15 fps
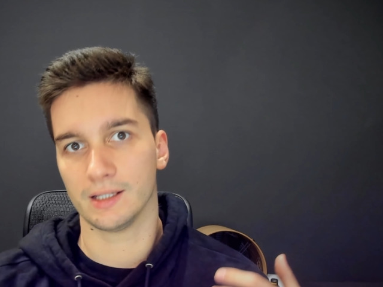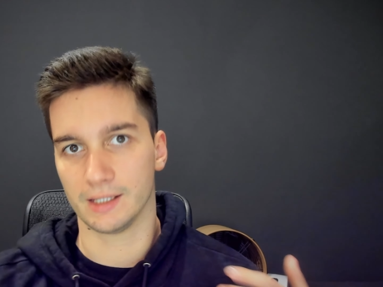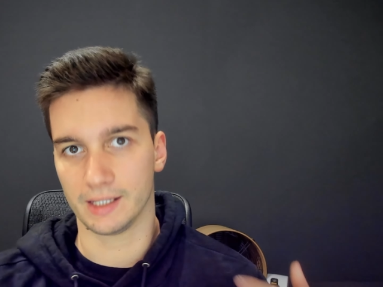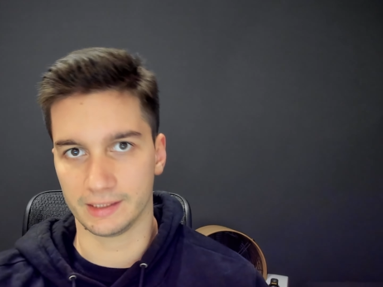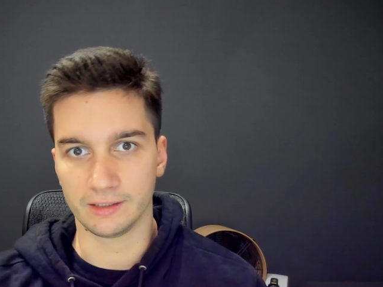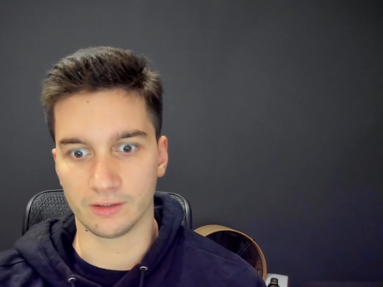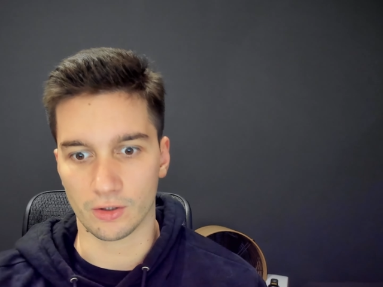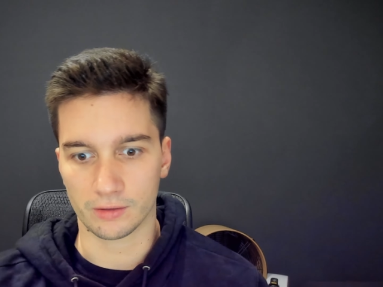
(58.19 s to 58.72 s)

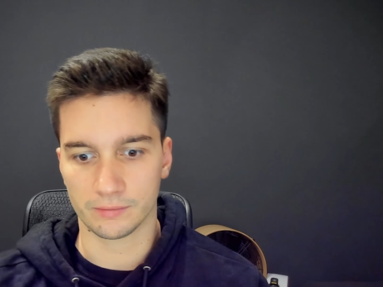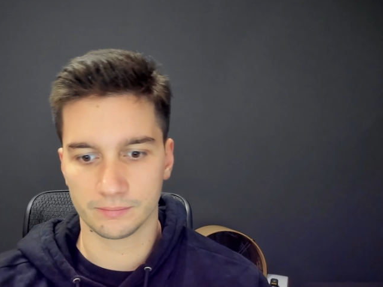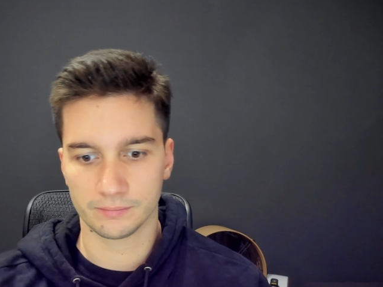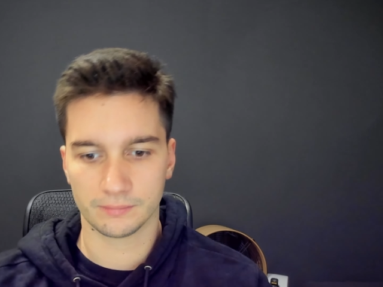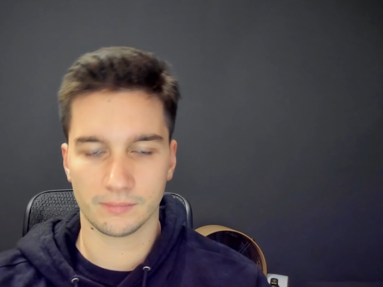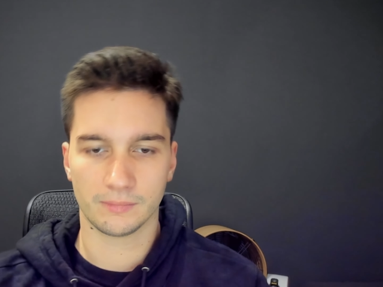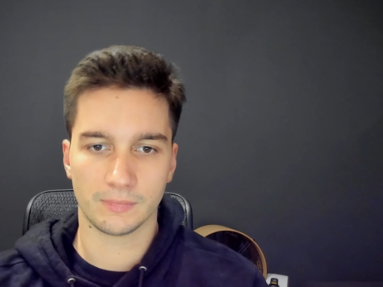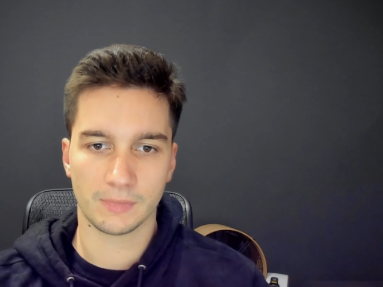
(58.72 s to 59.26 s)
editor.
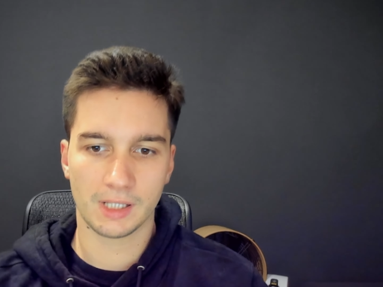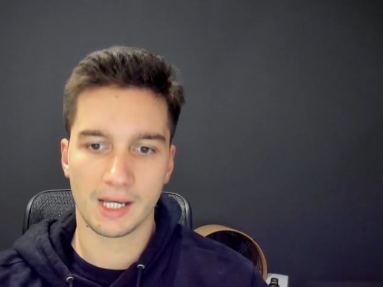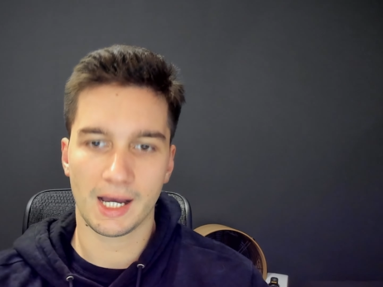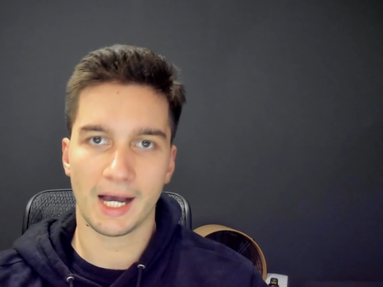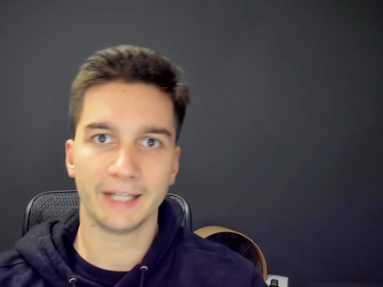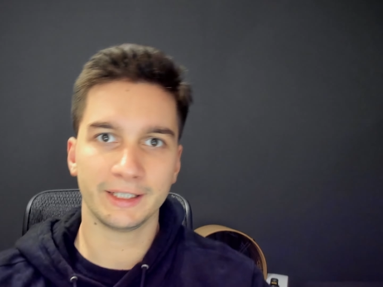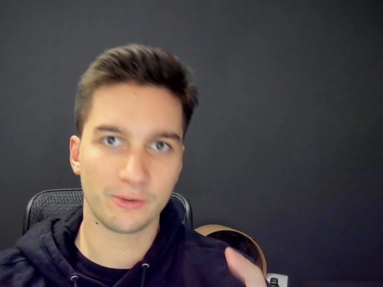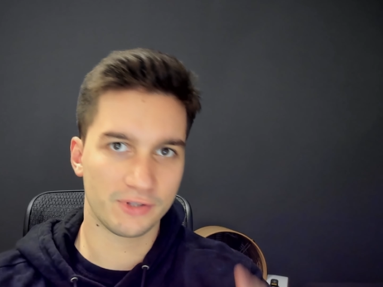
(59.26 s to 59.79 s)

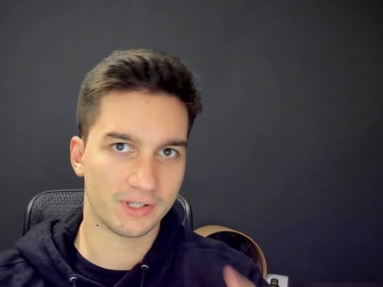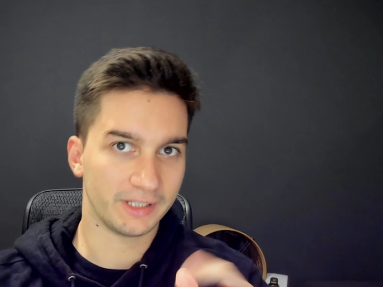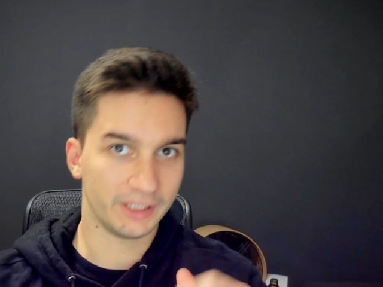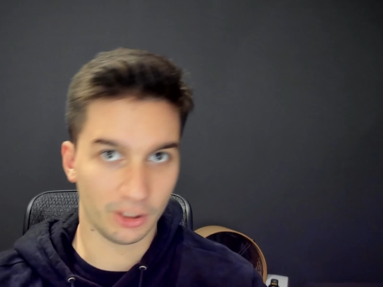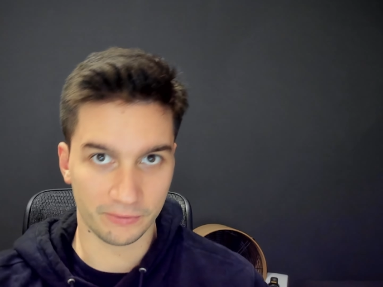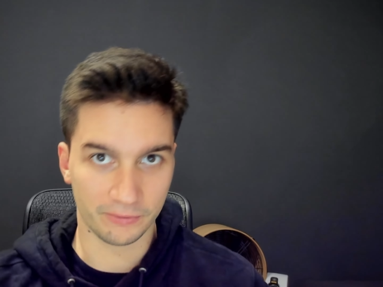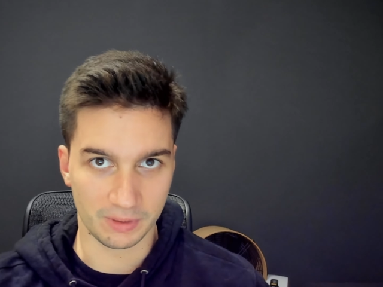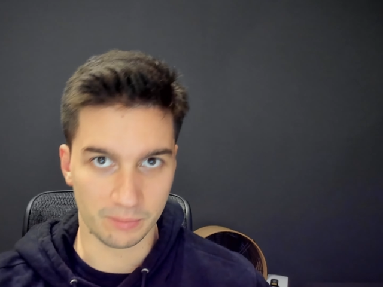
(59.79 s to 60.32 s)
I use
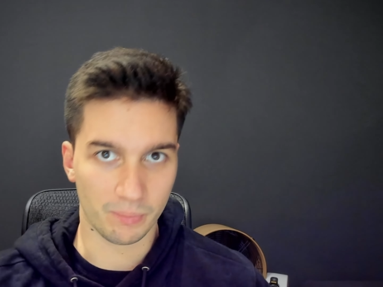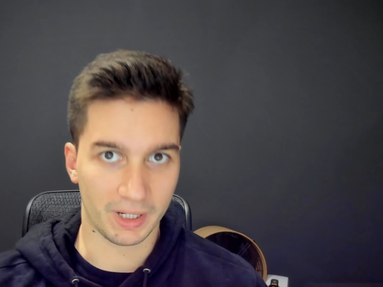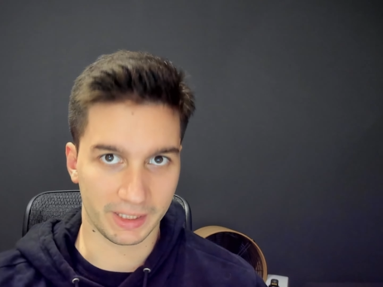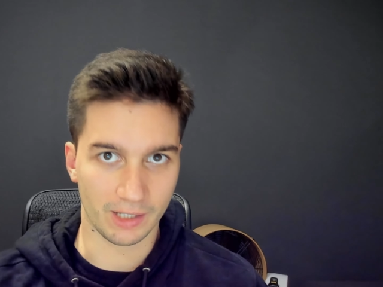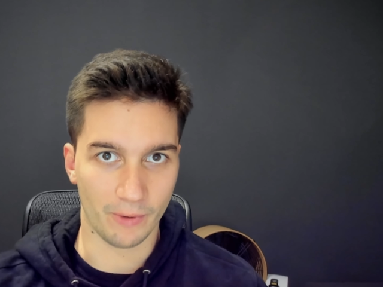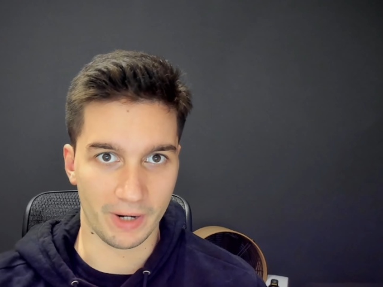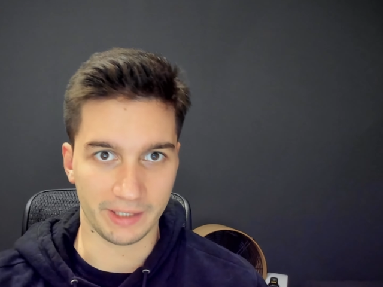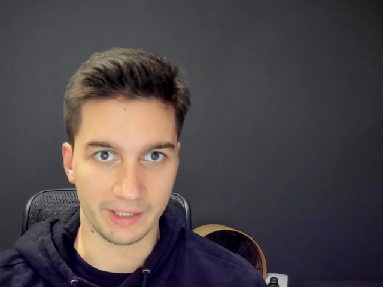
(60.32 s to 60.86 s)
NeoVim, by
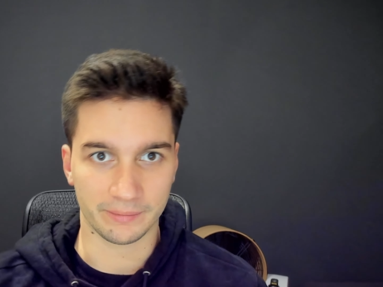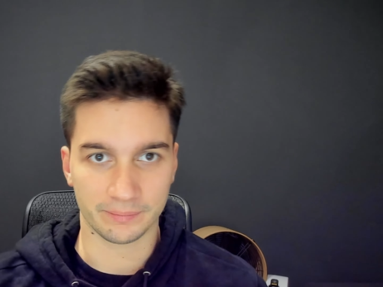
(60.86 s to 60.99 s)
the way.